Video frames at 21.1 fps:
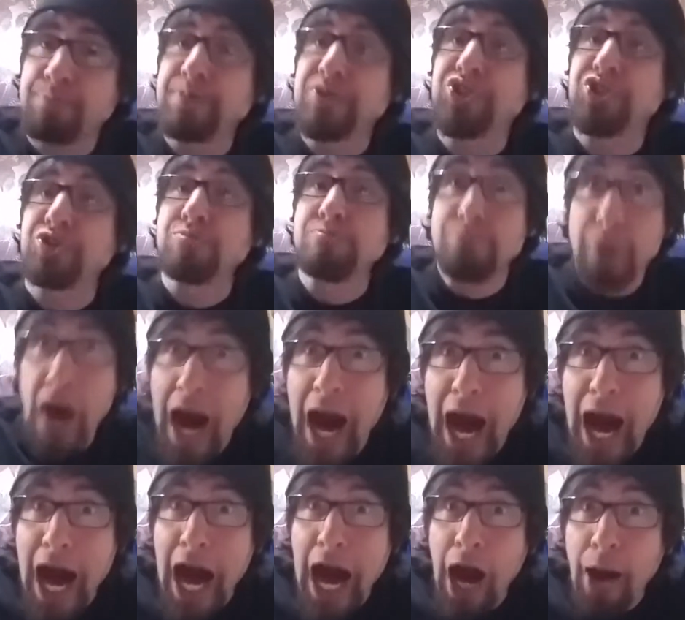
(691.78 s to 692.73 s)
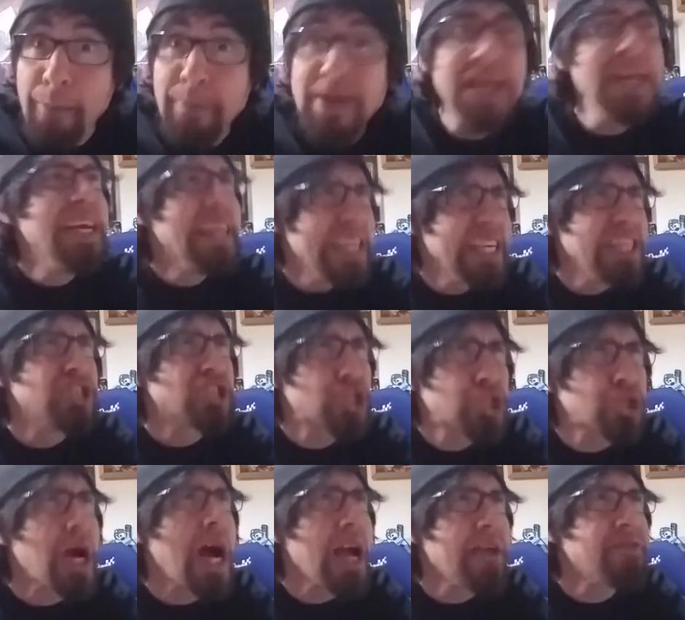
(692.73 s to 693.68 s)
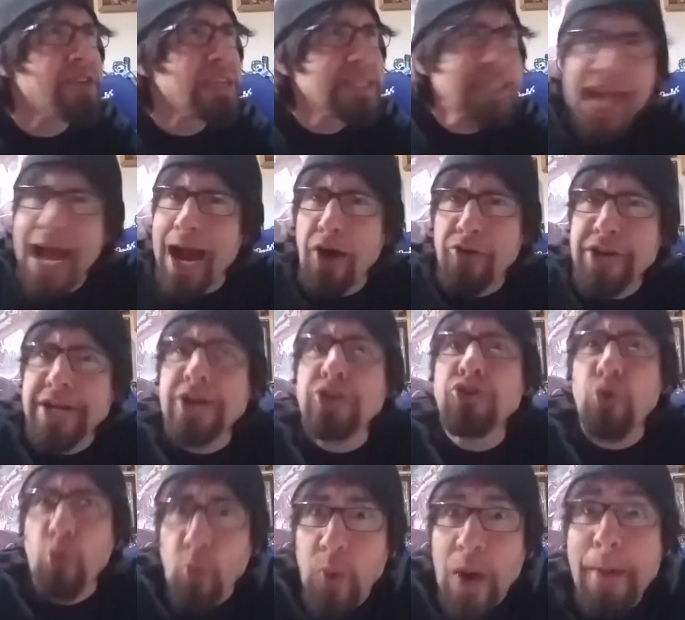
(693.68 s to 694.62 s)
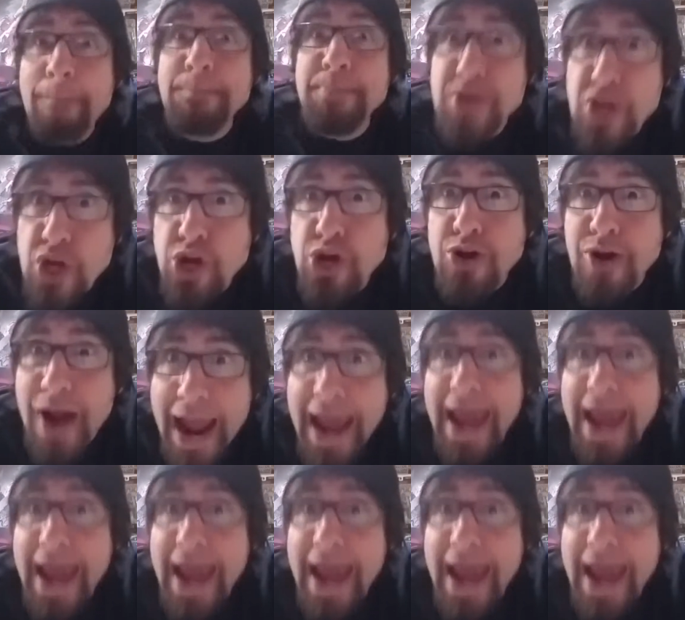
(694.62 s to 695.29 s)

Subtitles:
but your mom is driving down here to whip your